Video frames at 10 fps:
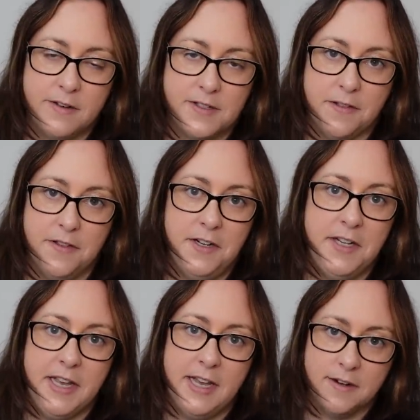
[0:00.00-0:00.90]
It's a
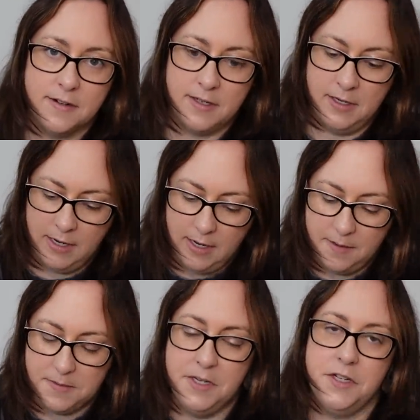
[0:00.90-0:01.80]
30 count,
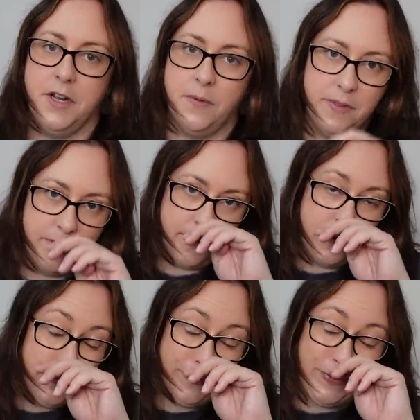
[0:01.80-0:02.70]
stitching it with the
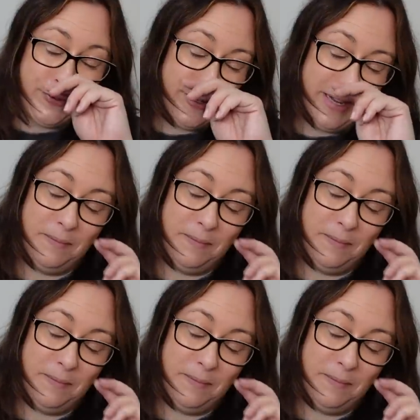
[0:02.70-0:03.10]
Called For